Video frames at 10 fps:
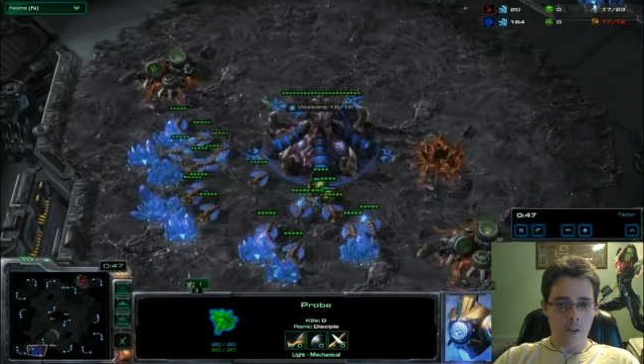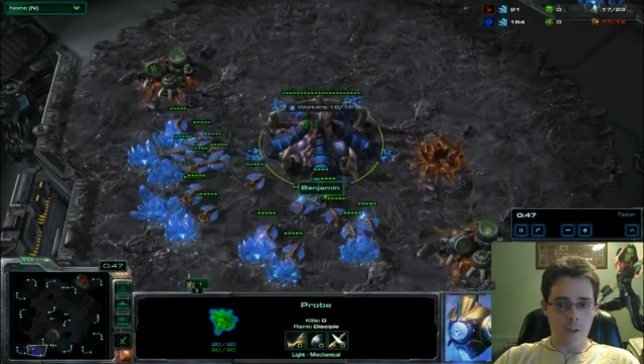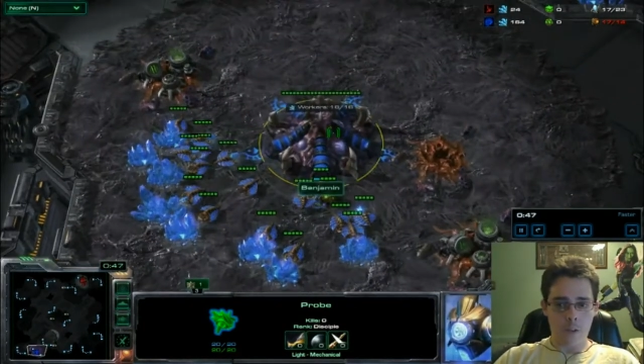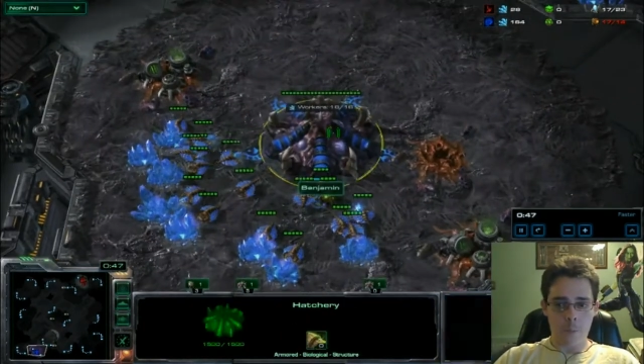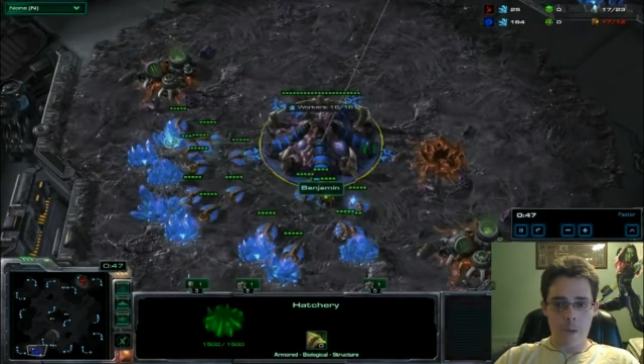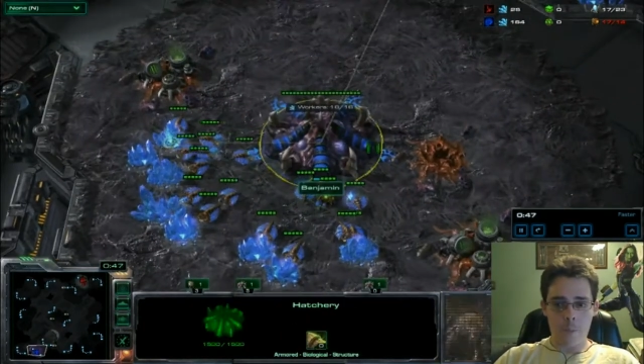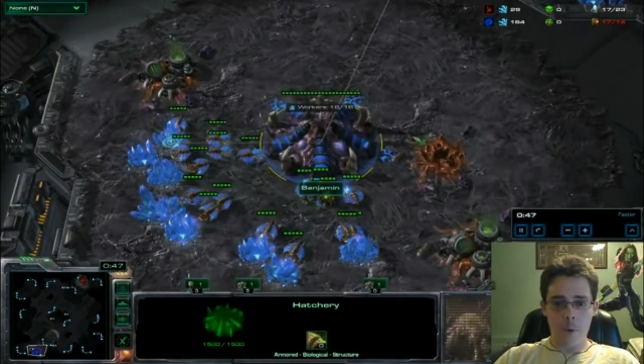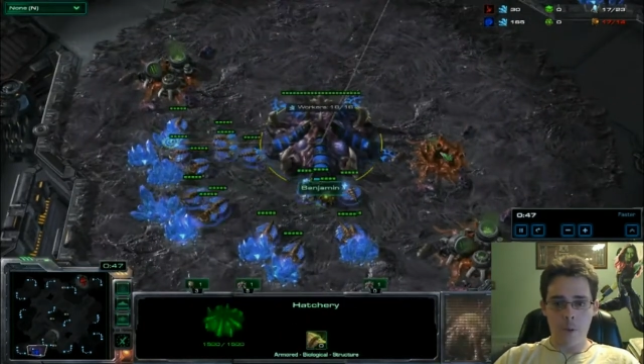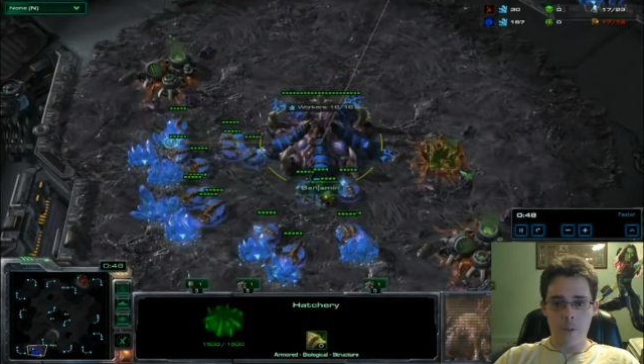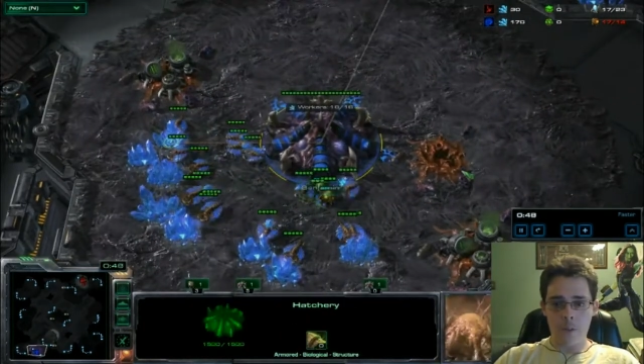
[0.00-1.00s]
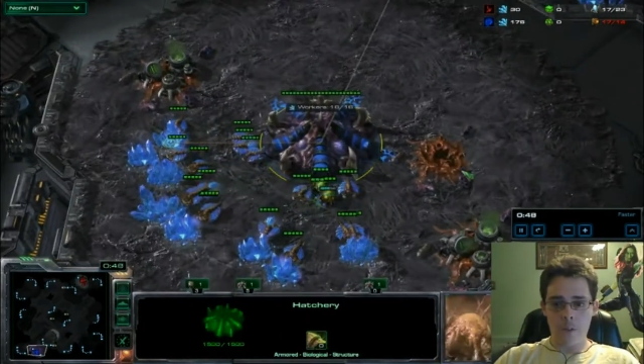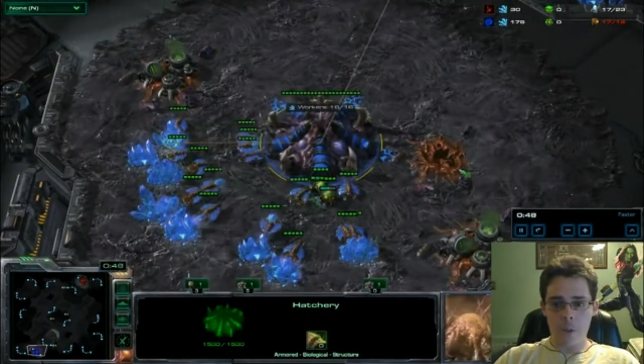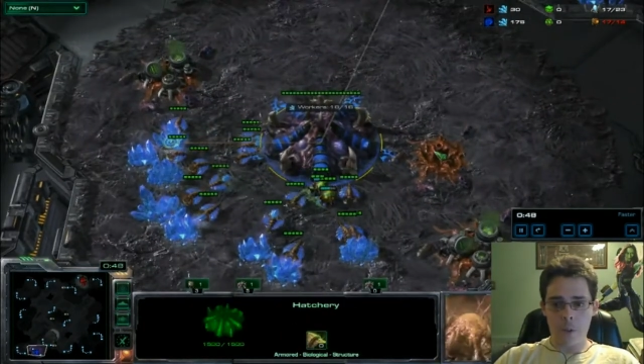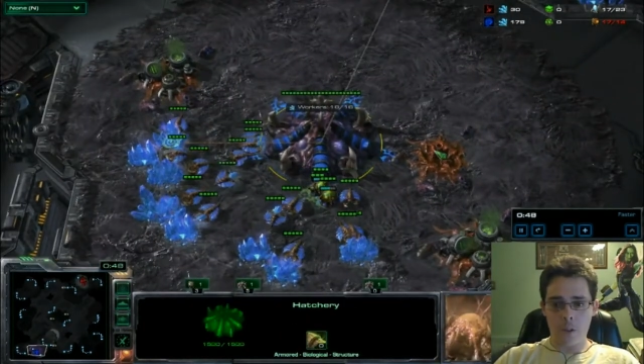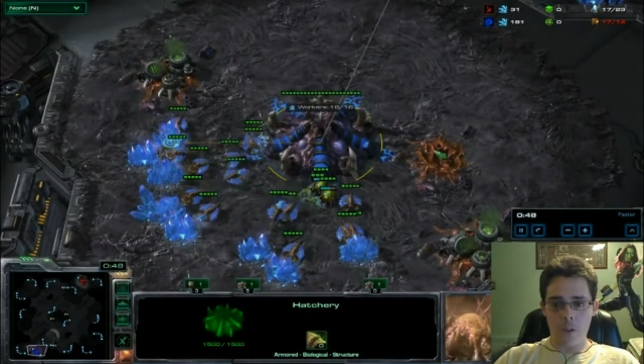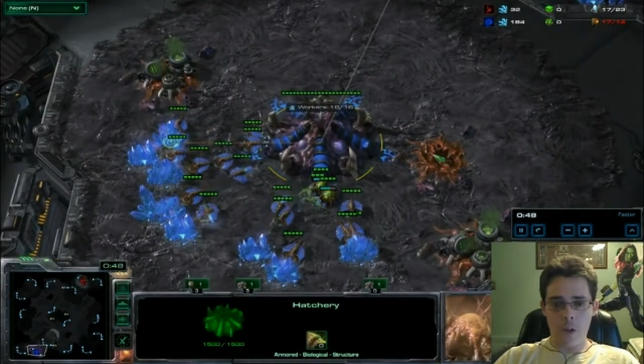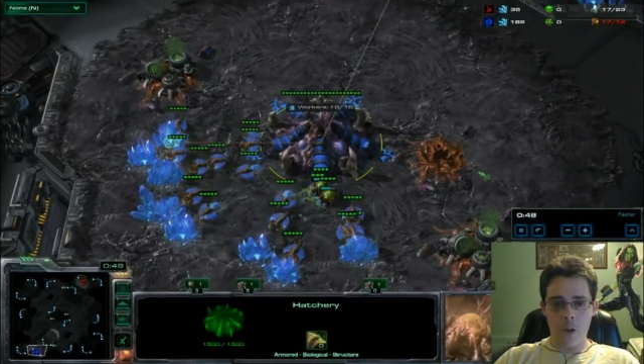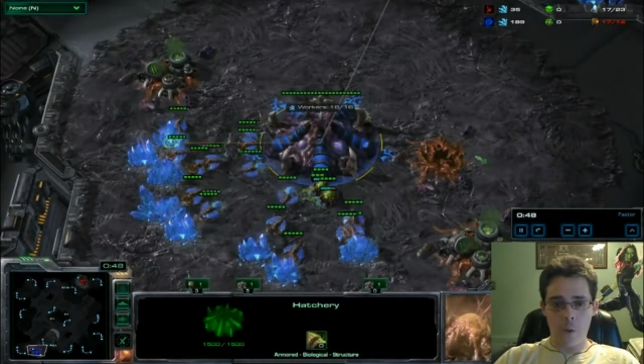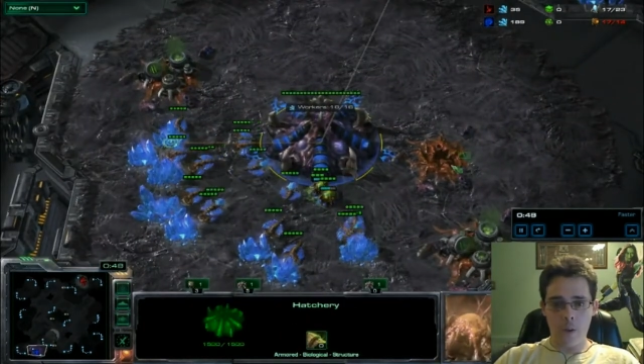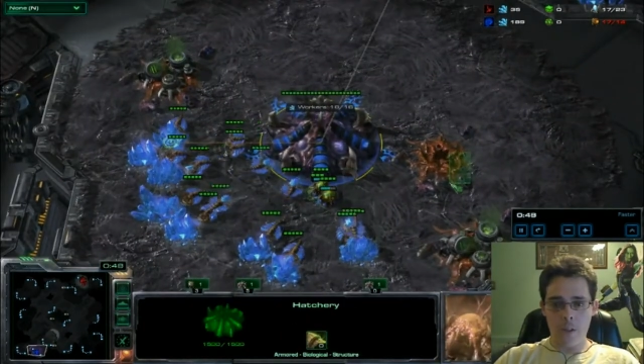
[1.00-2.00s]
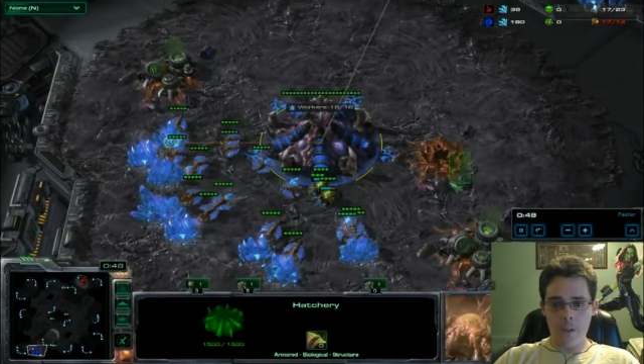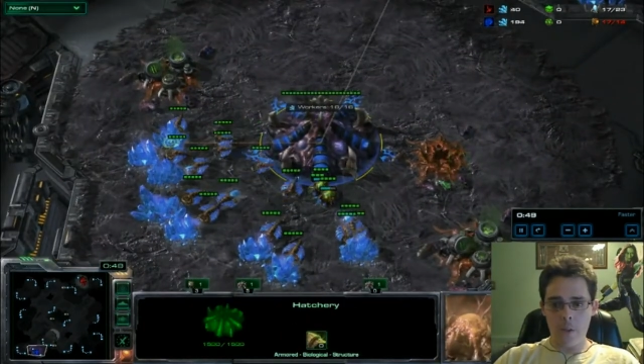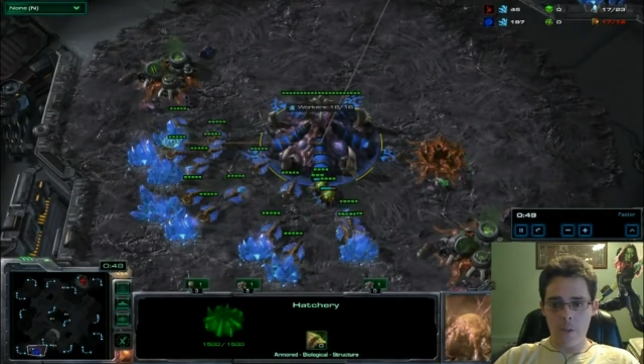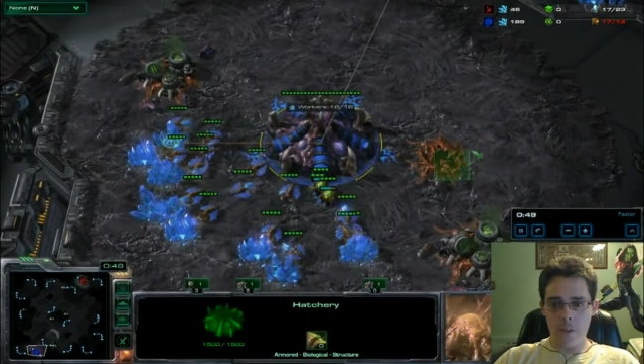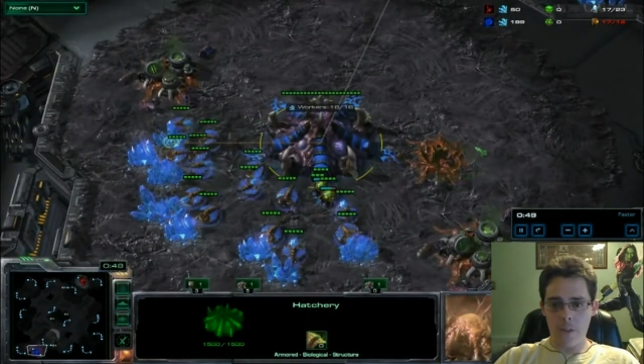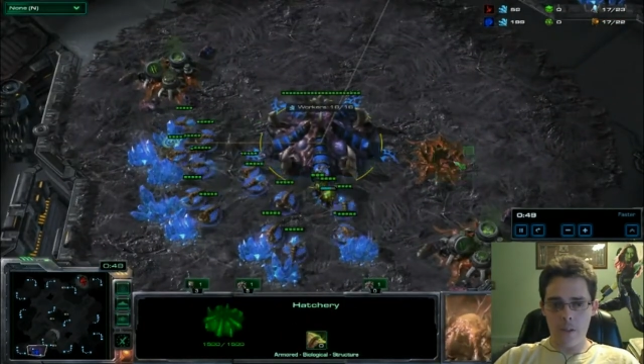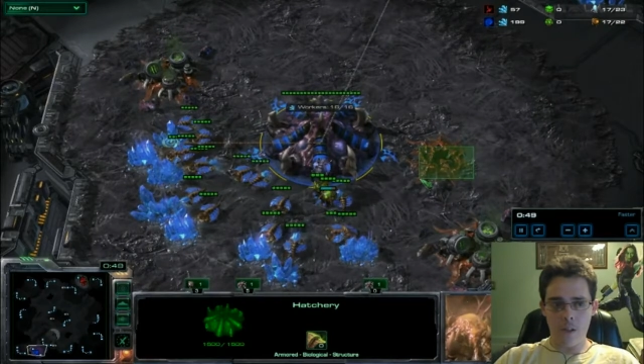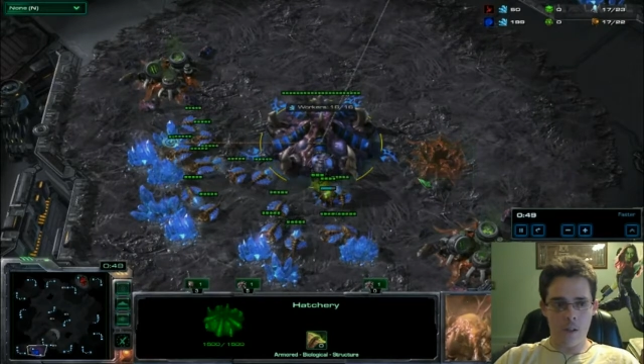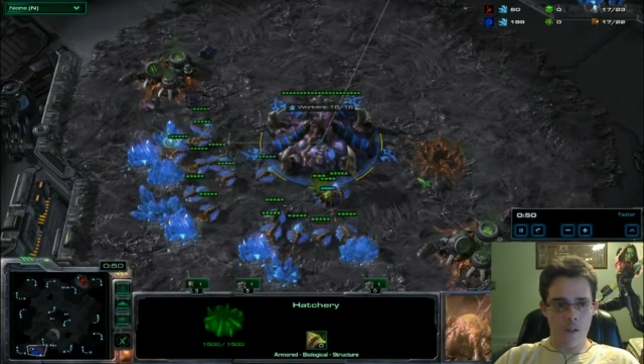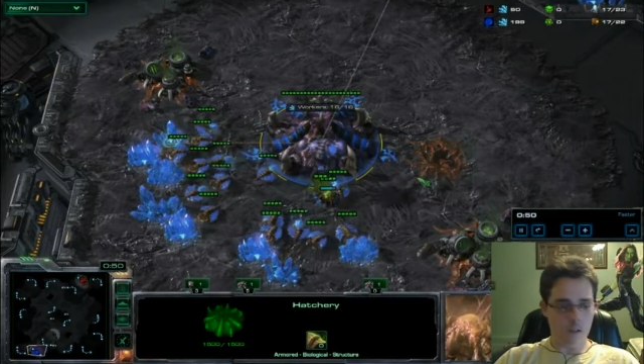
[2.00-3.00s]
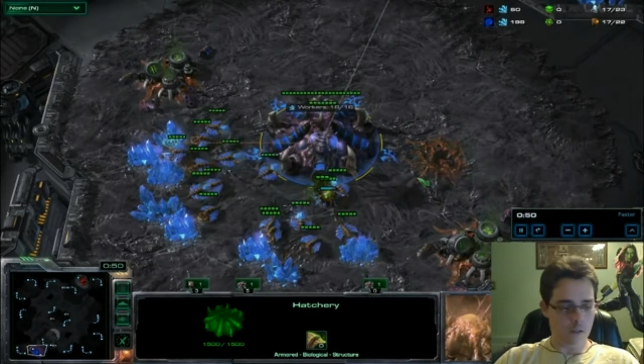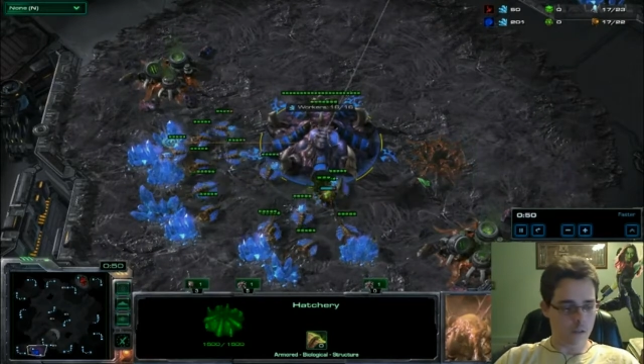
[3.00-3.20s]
So my opponent quickly... Oh, what did he do here?